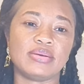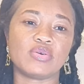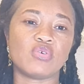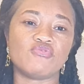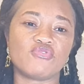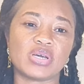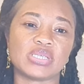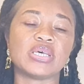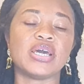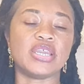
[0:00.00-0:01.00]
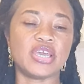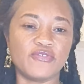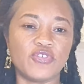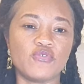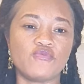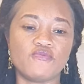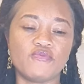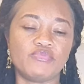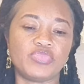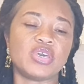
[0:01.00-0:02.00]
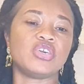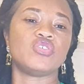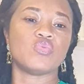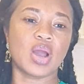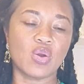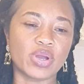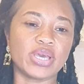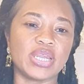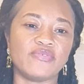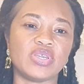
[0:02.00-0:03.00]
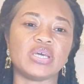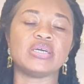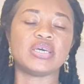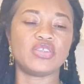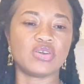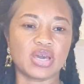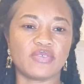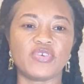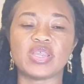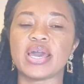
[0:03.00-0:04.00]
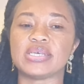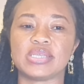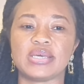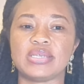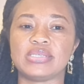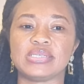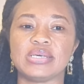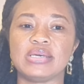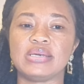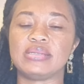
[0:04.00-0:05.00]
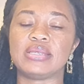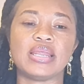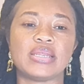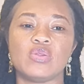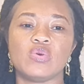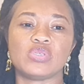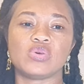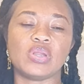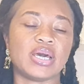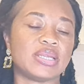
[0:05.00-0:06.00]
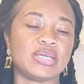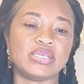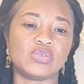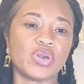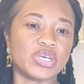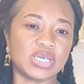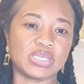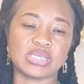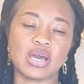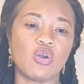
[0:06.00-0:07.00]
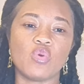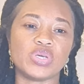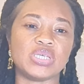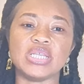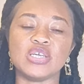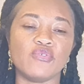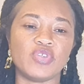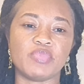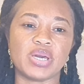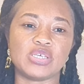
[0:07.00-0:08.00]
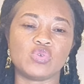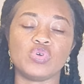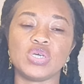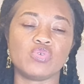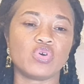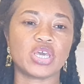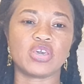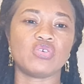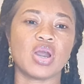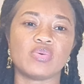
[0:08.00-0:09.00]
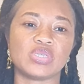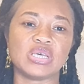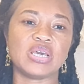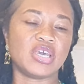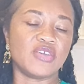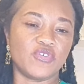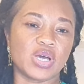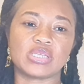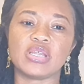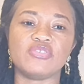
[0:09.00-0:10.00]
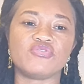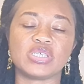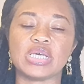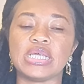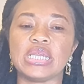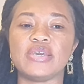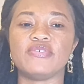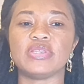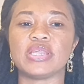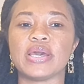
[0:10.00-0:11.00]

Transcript: contracts, and if you think you are okay living there, then you can further extend it. The landlords or landladies or agencies are always in need of the money, so they will not kick you out if you are still interested in living